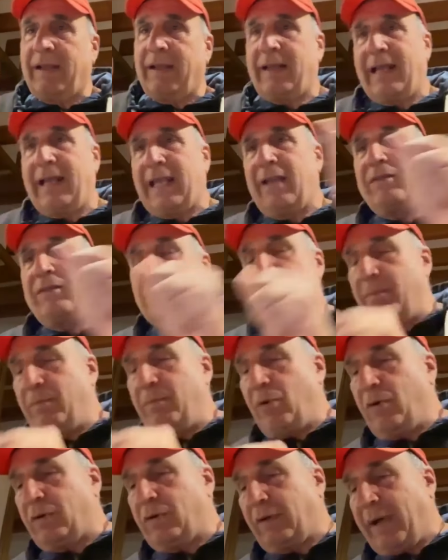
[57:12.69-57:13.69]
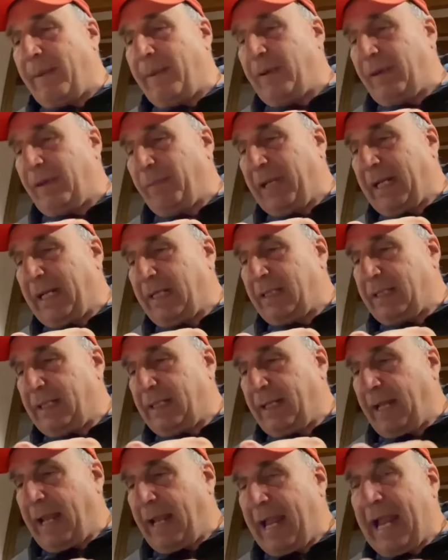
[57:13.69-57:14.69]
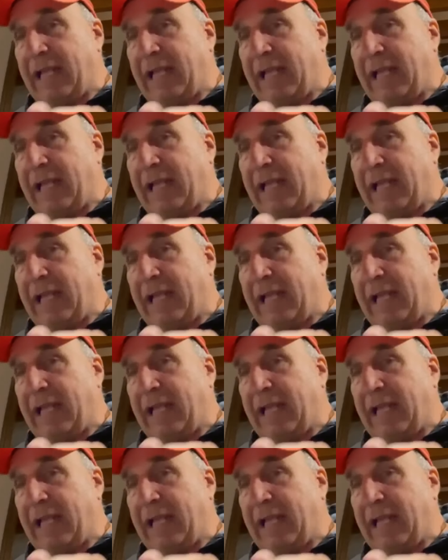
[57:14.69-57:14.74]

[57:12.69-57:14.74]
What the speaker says: it gives them more credibility.